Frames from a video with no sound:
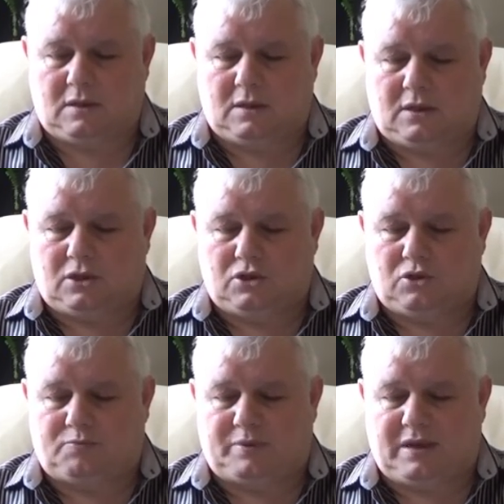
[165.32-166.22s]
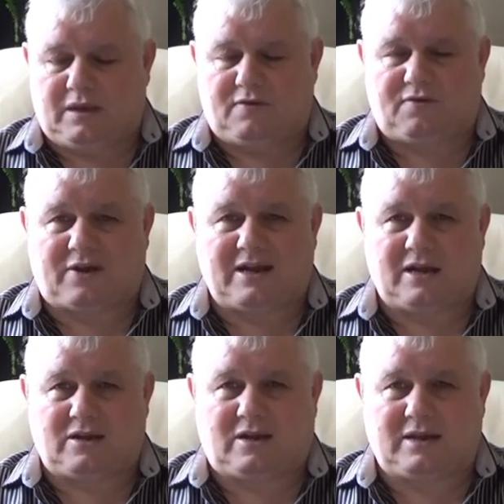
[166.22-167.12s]
you pay for any
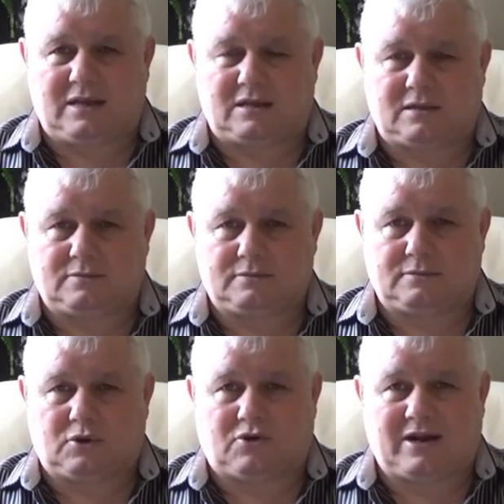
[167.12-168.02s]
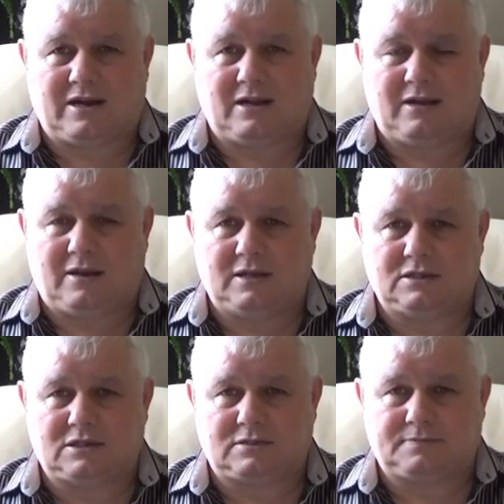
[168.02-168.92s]
diet or any
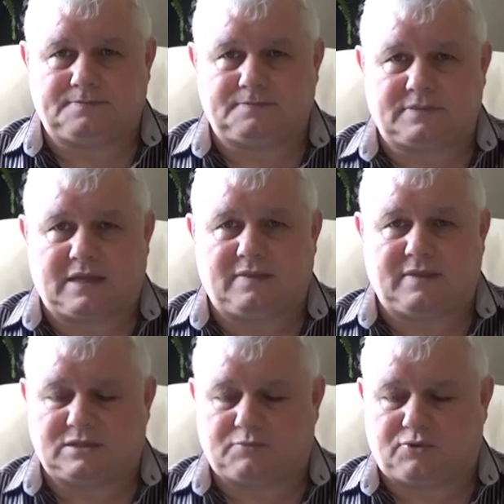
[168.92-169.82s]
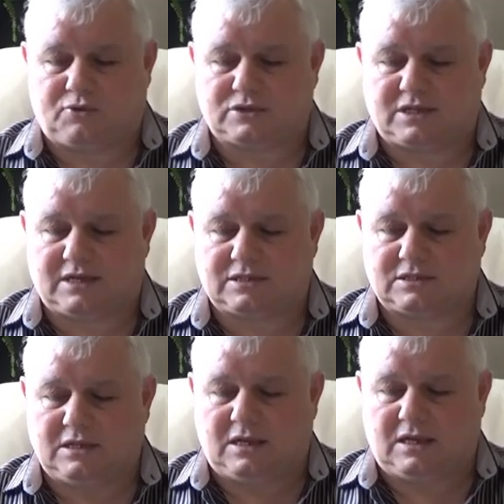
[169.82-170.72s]
hearings, and this process
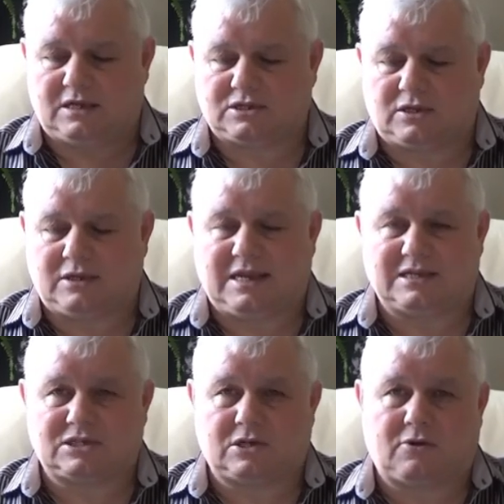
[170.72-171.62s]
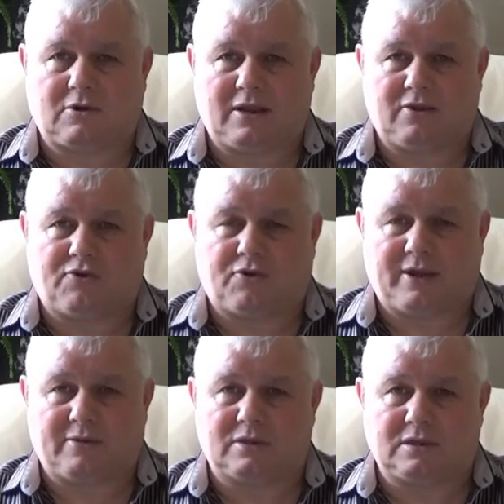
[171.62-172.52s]
is unnecessarily drawn
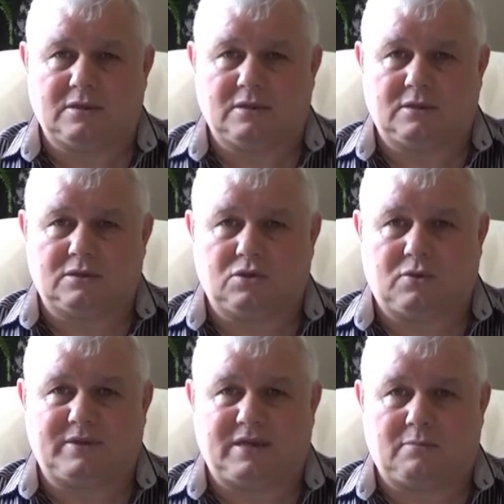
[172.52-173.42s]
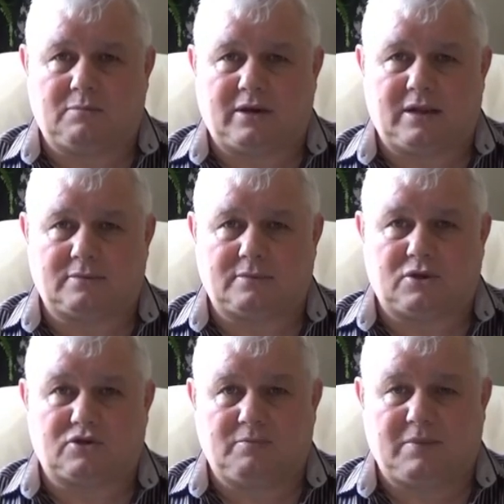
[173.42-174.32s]
out to obtain money or
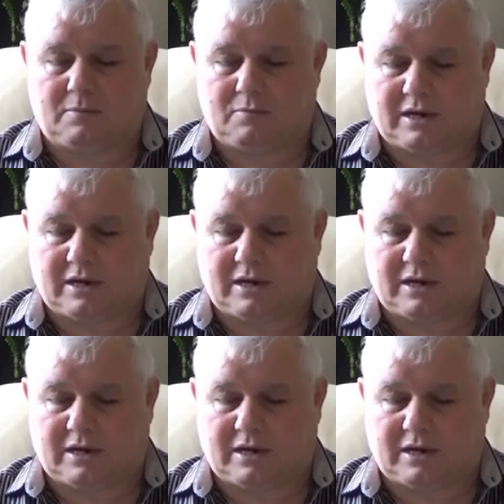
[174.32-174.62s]
to make money.